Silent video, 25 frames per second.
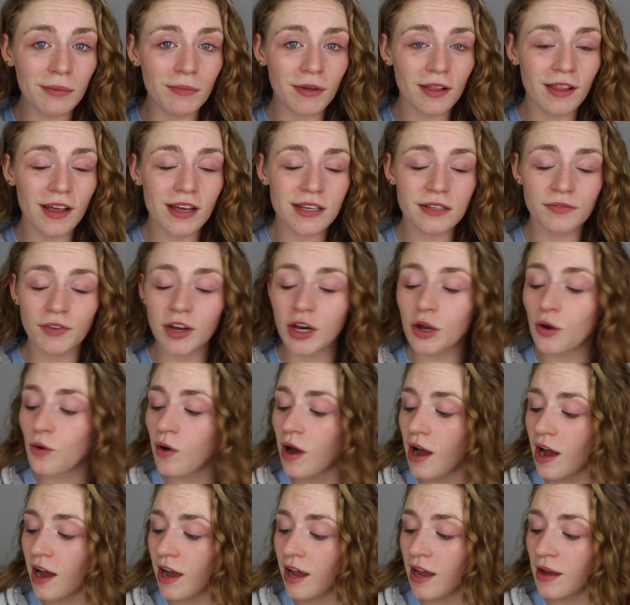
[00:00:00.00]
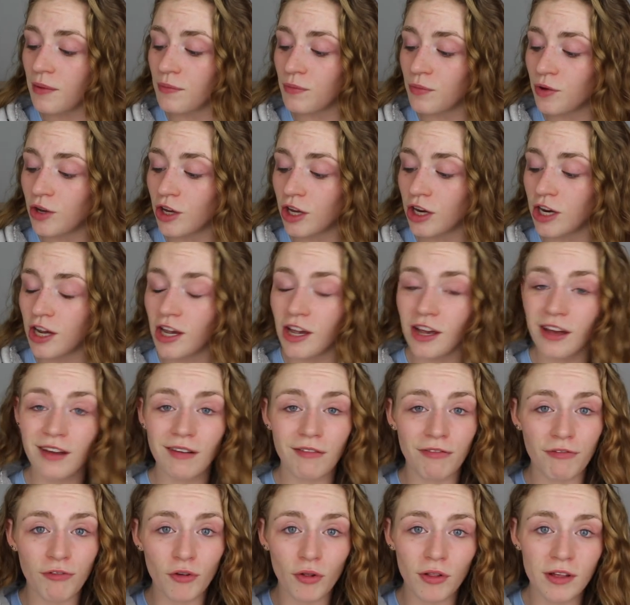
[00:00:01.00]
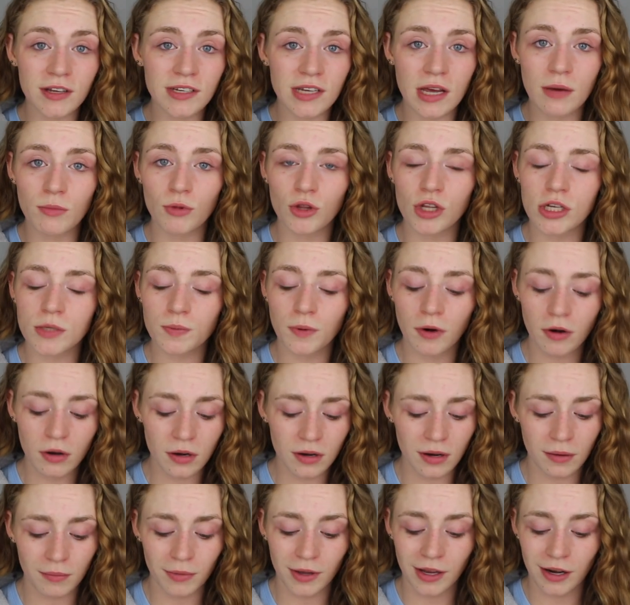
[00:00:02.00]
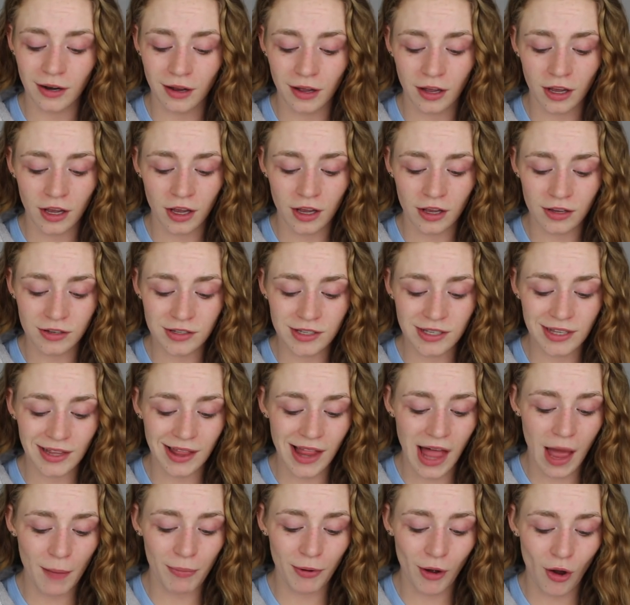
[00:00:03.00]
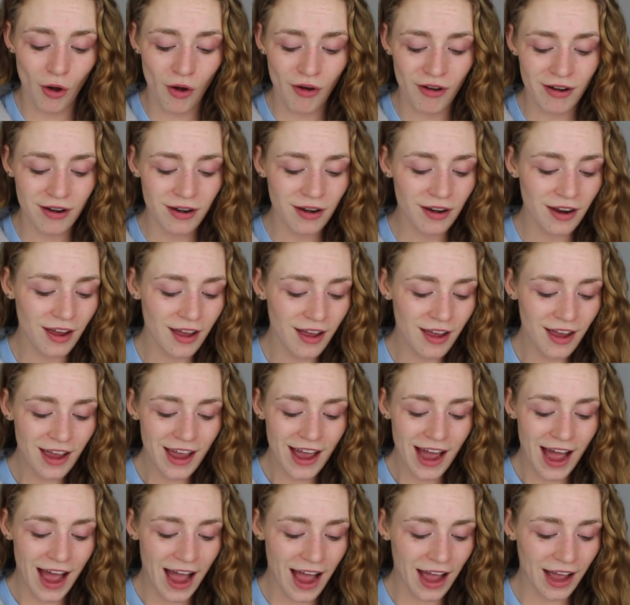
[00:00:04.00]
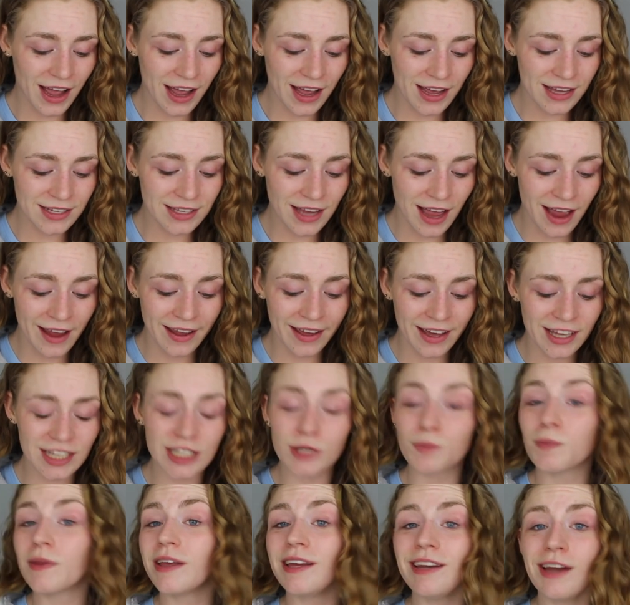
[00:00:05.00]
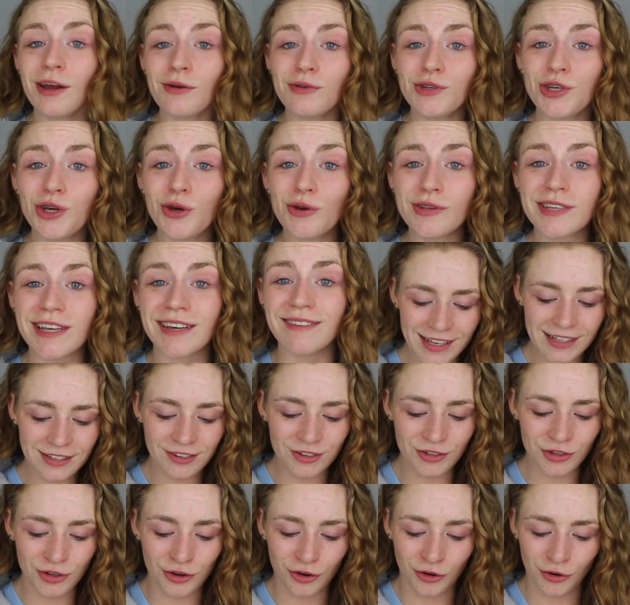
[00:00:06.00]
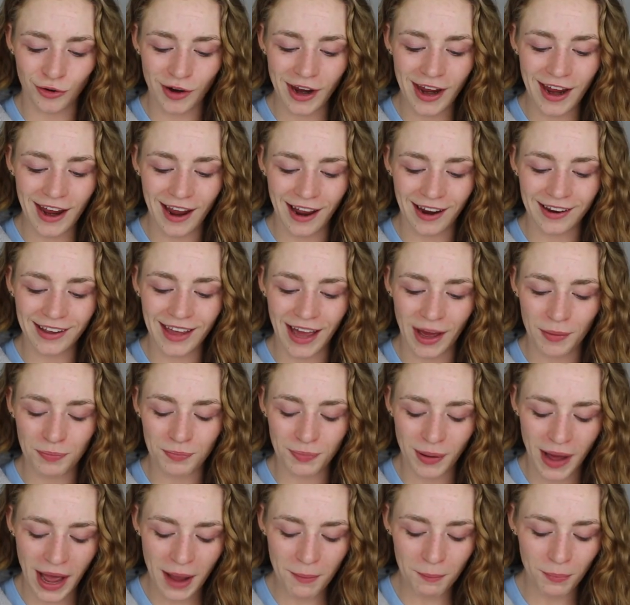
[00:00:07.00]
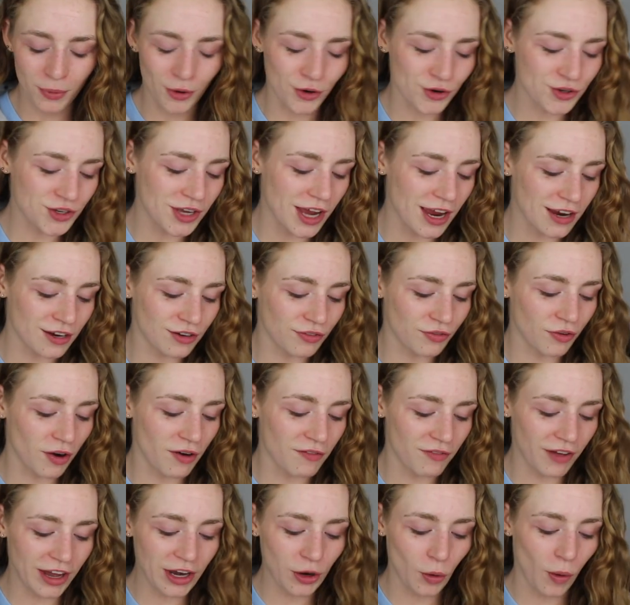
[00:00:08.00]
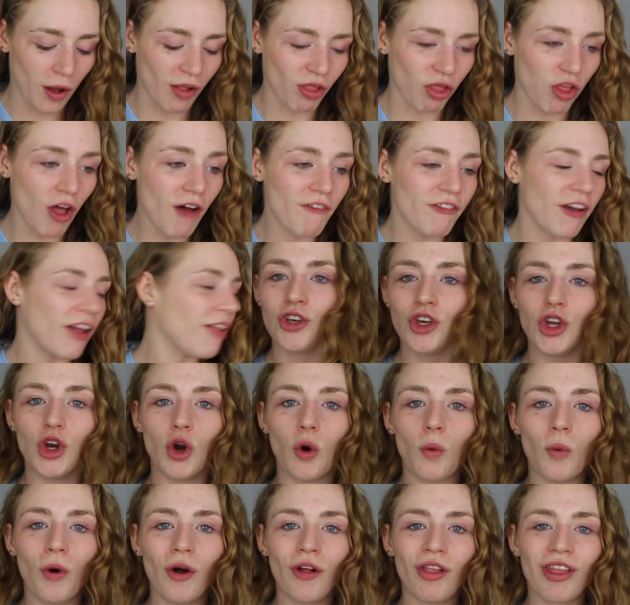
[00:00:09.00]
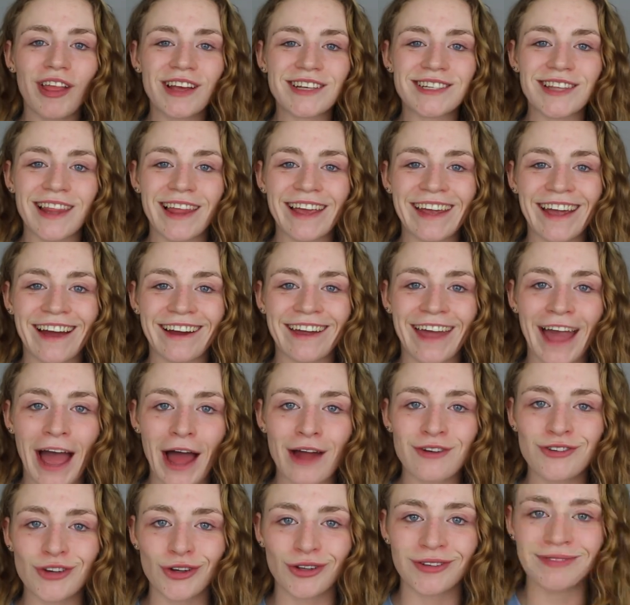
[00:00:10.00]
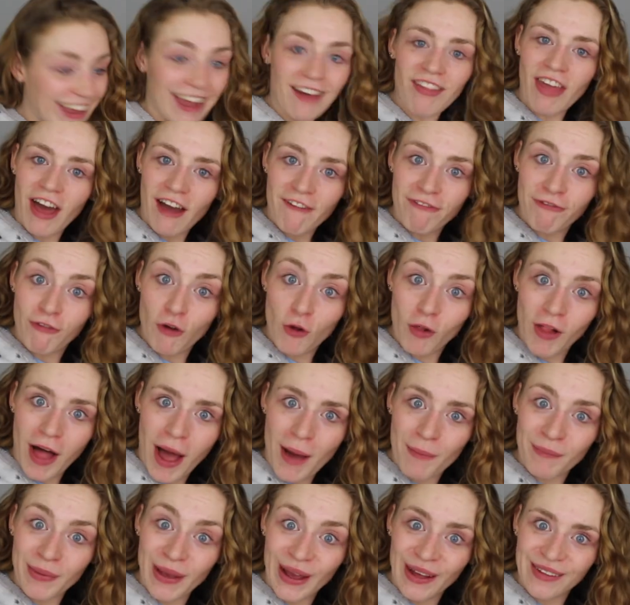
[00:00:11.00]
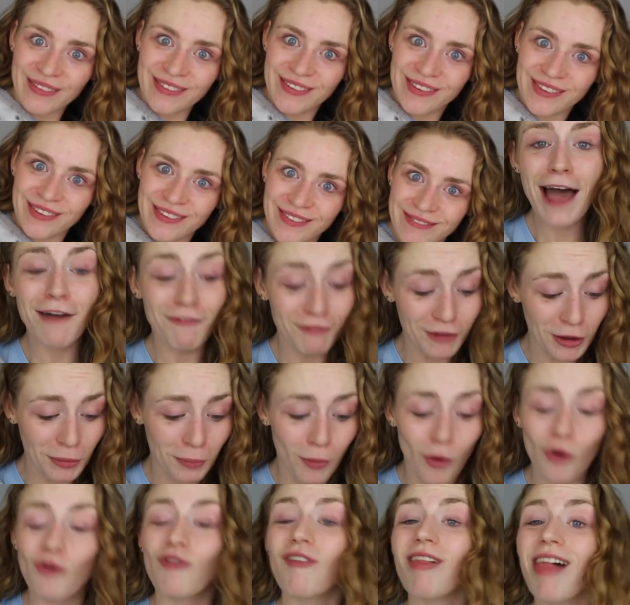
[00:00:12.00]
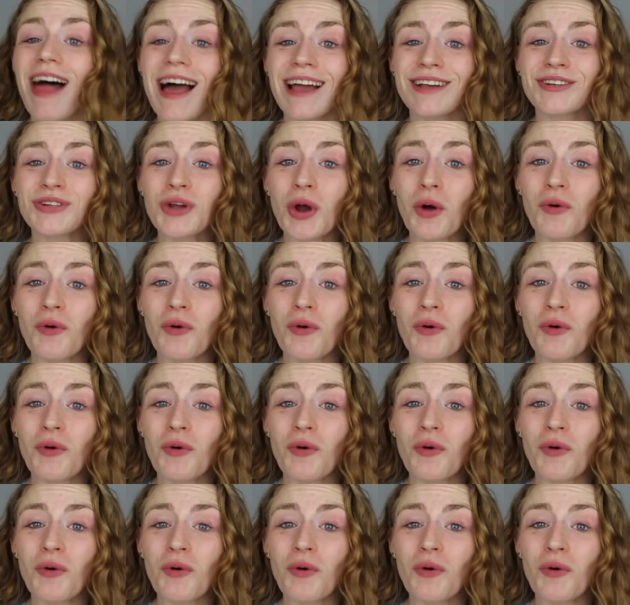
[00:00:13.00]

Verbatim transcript: in my last video, I'm going to fully demo this product. I'm going to slap it on as I explain how to use it. This is great. I got a pamper sesh for a video. I love it. You know what? Let's light a candle and get that full ambience. I feel more relaxed